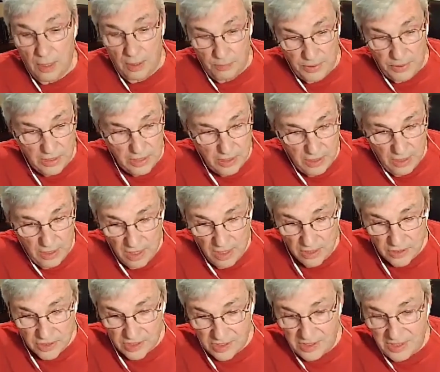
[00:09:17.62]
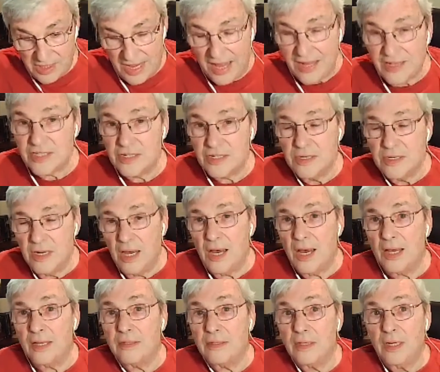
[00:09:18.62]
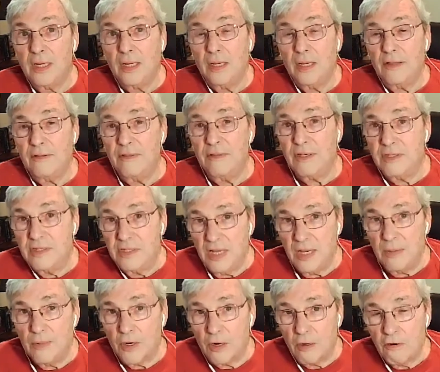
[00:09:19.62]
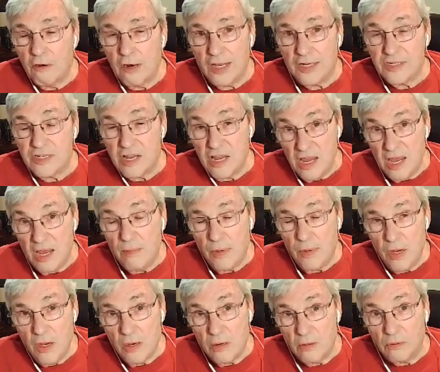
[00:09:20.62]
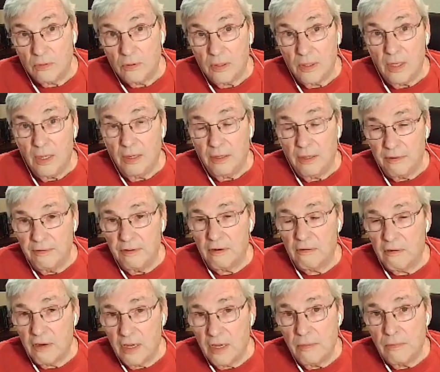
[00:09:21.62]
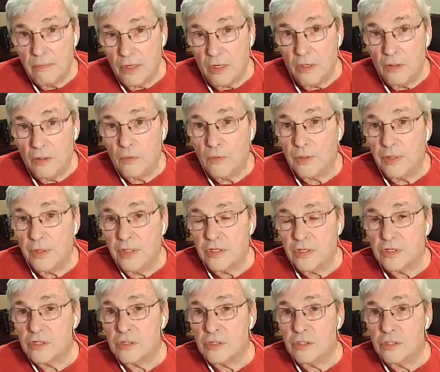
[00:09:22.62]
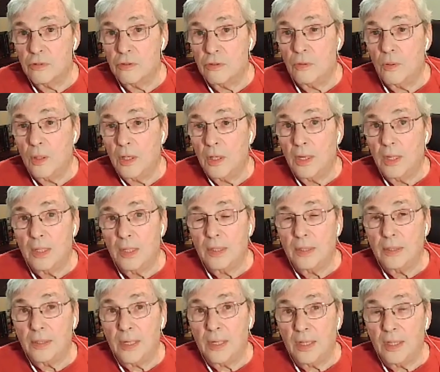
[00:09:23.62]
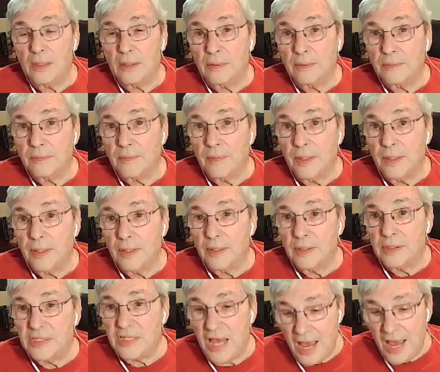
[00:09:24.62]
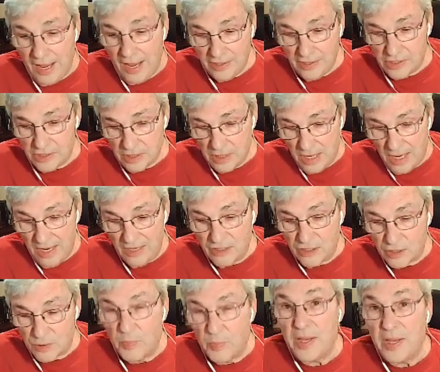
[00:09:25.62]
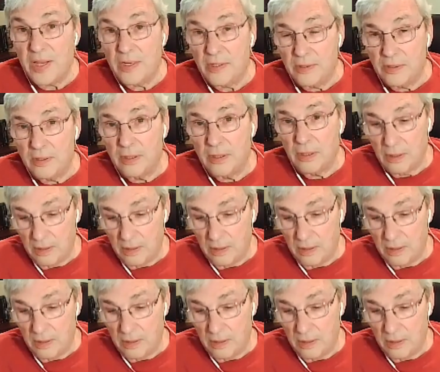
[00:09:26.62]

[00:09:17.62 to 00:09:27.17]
because that's not the Democrats' MO. Their MO is to tax and spend.